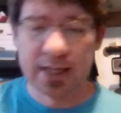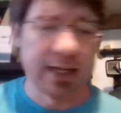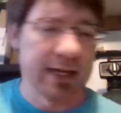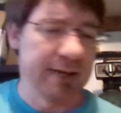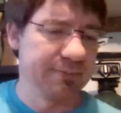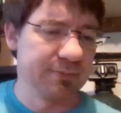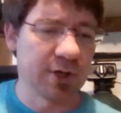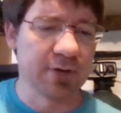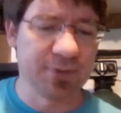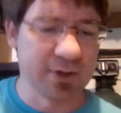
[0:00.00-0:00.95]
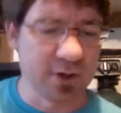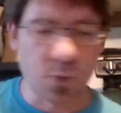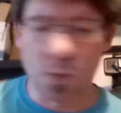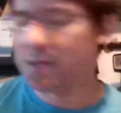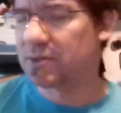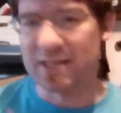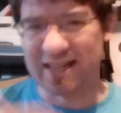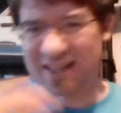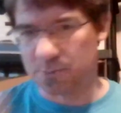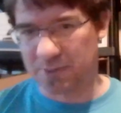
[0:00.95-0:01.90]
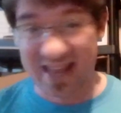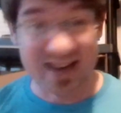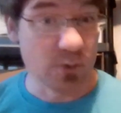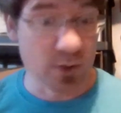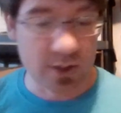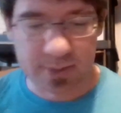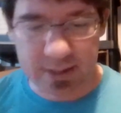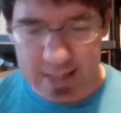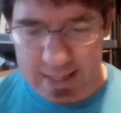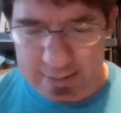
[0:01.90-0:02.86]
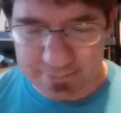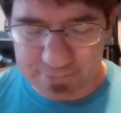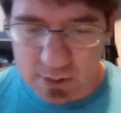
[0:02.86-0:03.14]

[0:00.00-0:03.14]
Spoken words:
trying to figure out what is the next planet going to be like.